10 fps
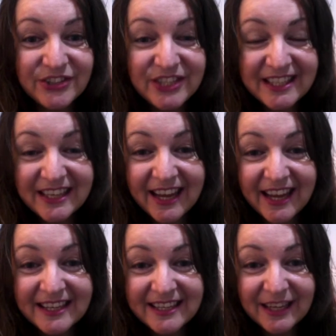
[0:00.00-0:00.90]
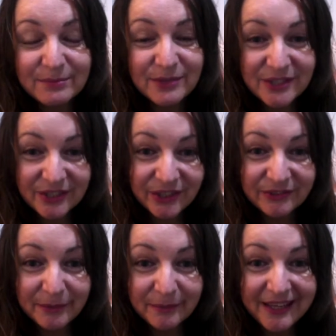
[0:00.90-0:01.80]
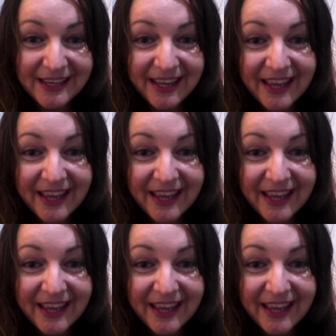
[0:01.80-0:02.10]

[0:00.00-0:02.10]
didn't end up serving me,